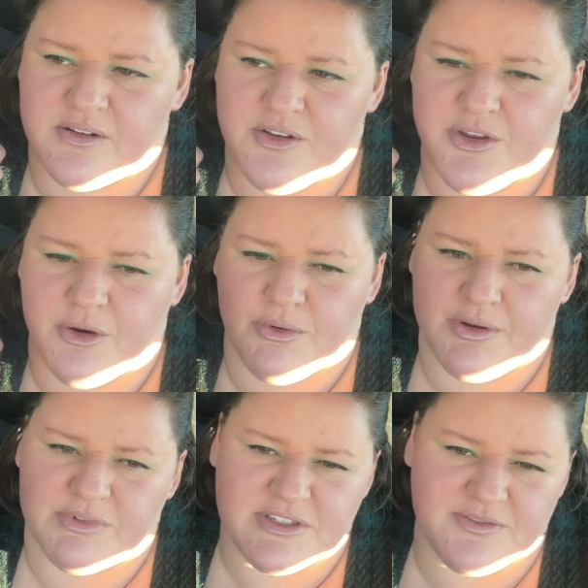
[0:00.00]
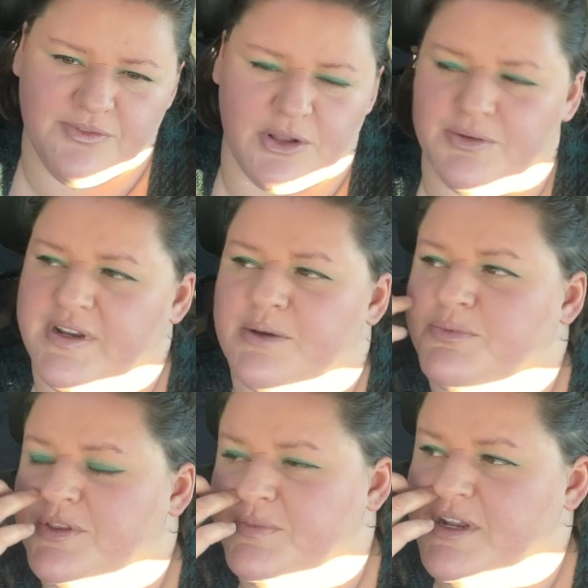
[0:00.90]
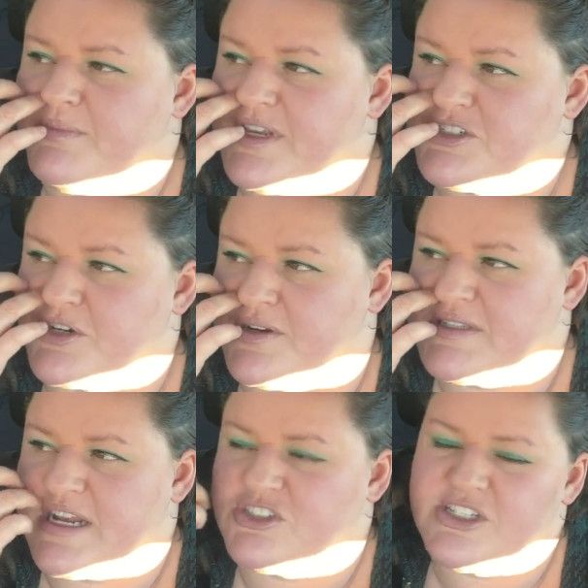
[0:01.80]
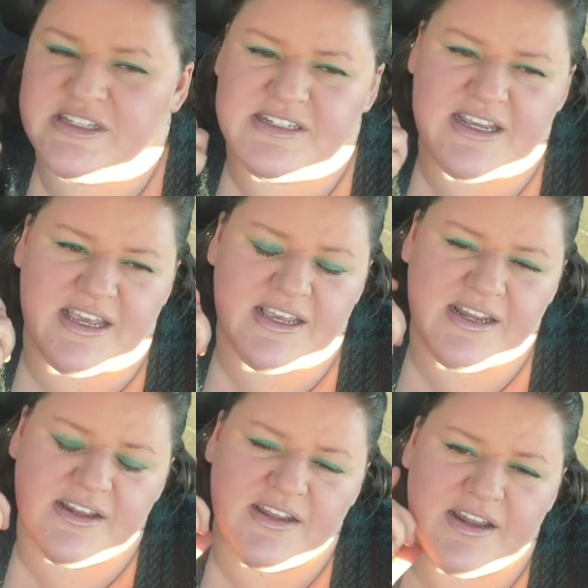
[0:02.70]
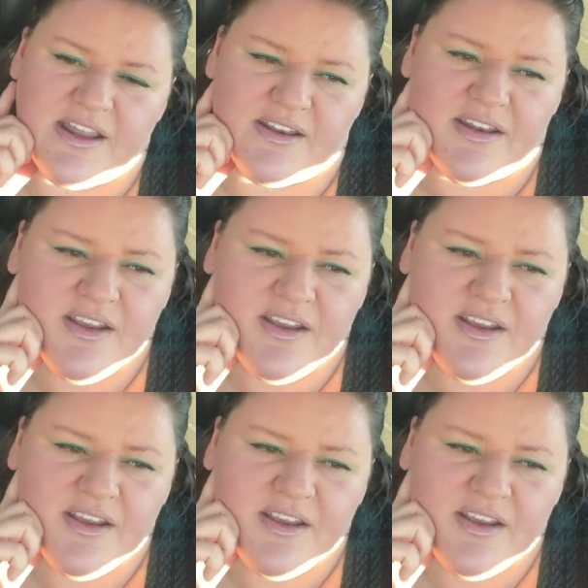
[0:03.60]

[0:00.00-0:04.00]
no one was following up with me to make sure I was actually taking it. And